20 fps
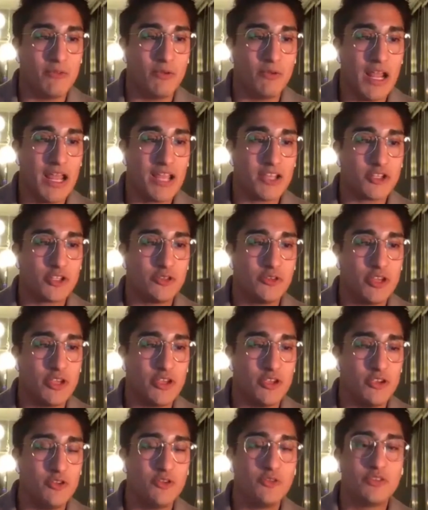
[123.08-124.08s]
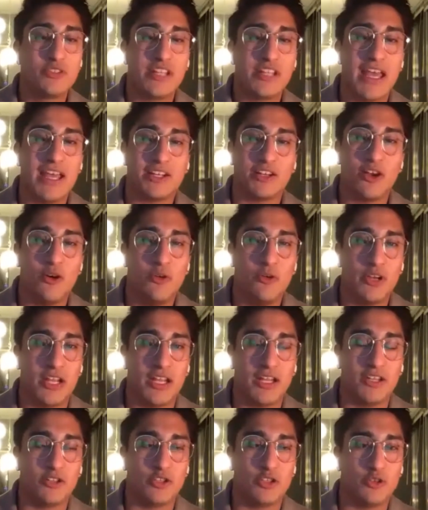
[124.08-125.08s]
it would actually use that
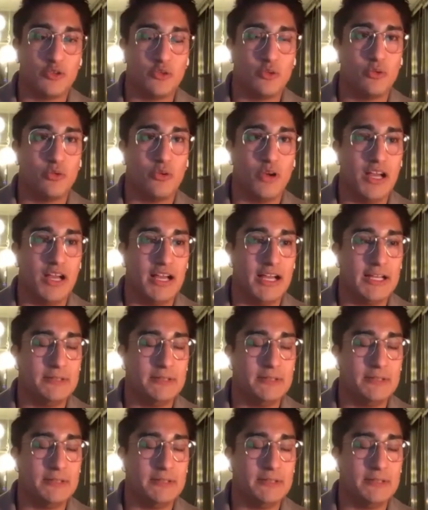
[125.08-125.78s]
coating to